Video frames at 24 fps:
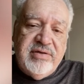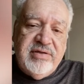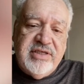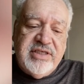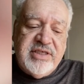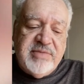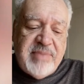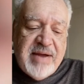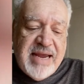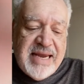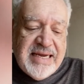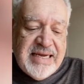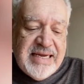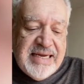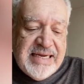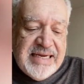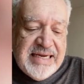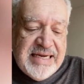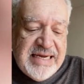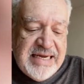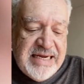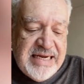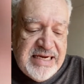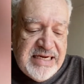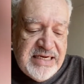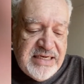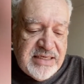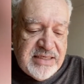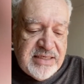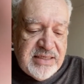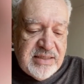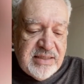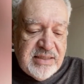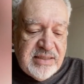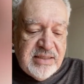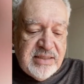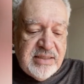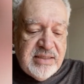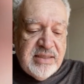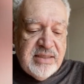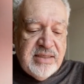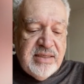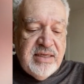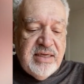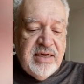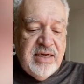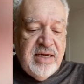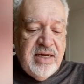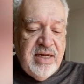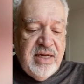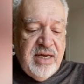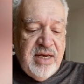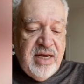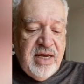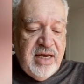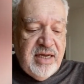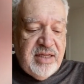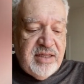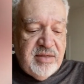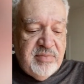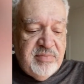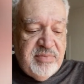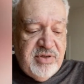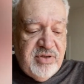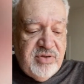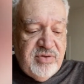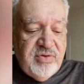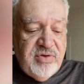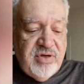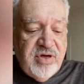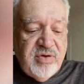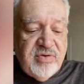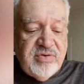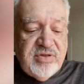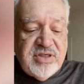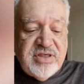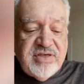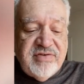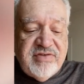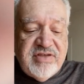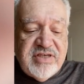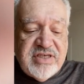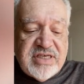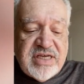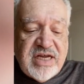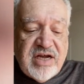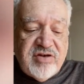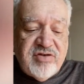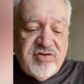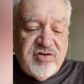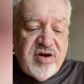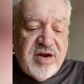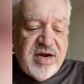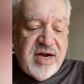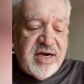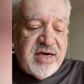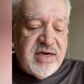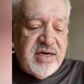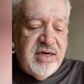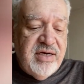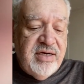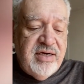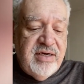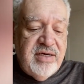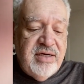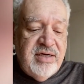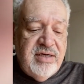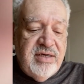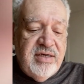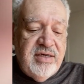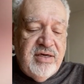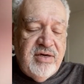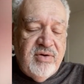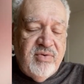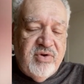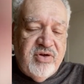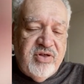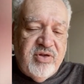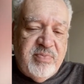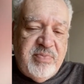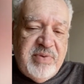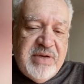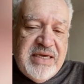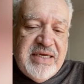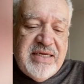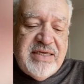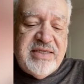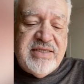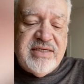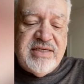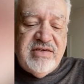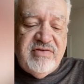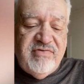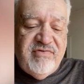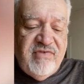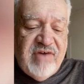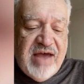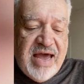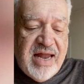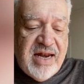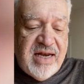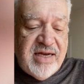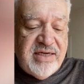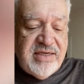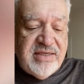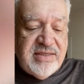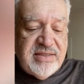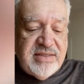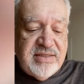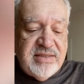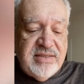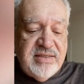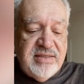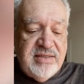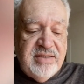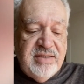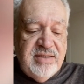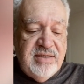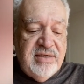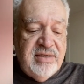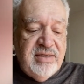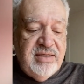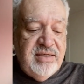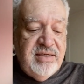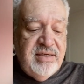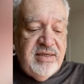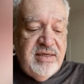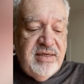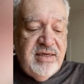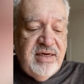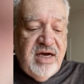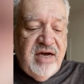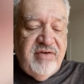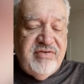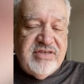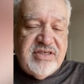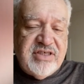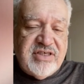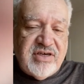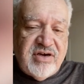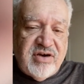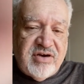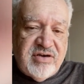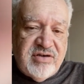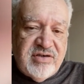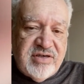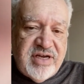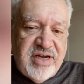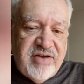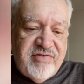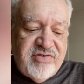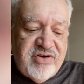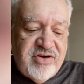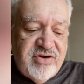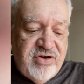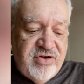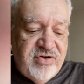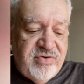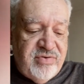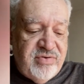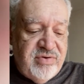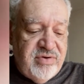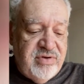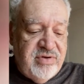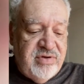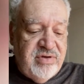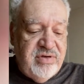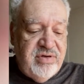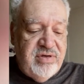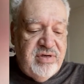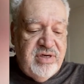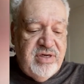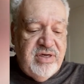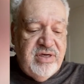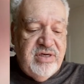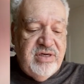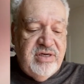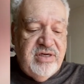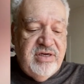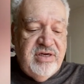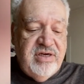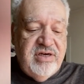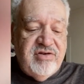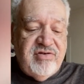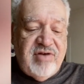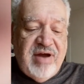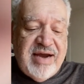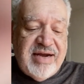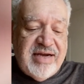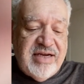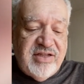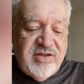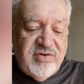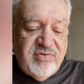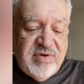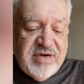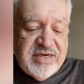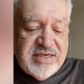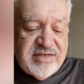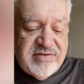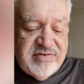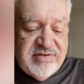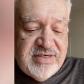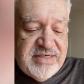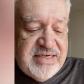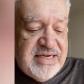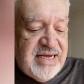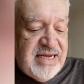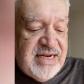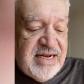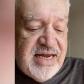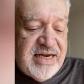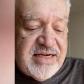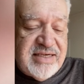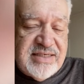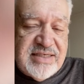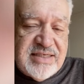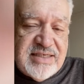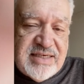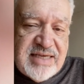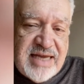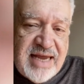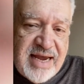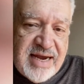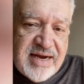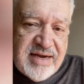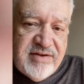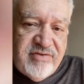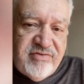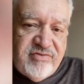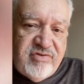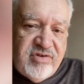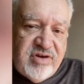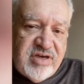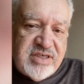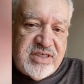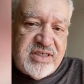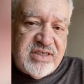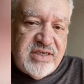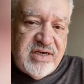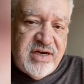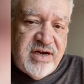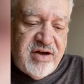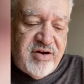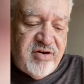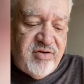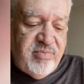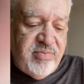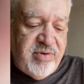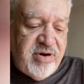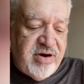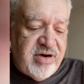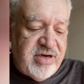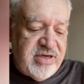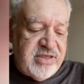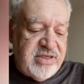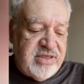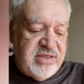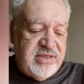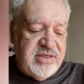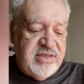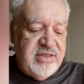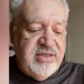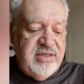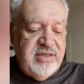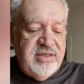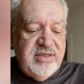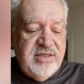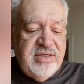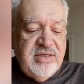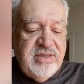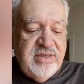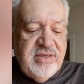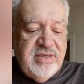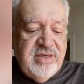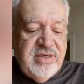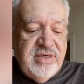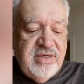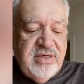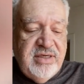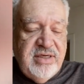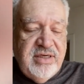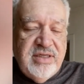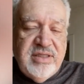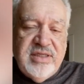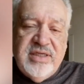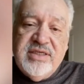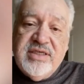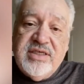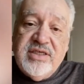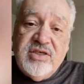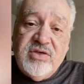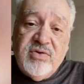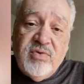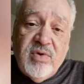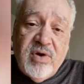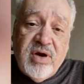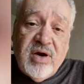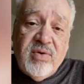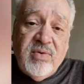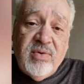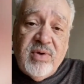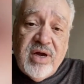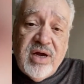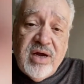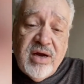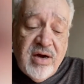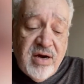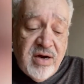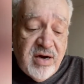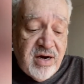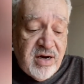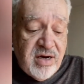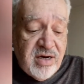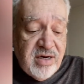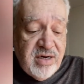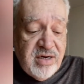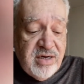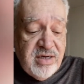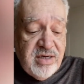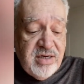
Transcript: the spiking heat, and the blue notes of the soundtrack were the peaks and valleys of a startled afternoon, dragging the rest of the day like a sack of rusted auto parts. This is where we are.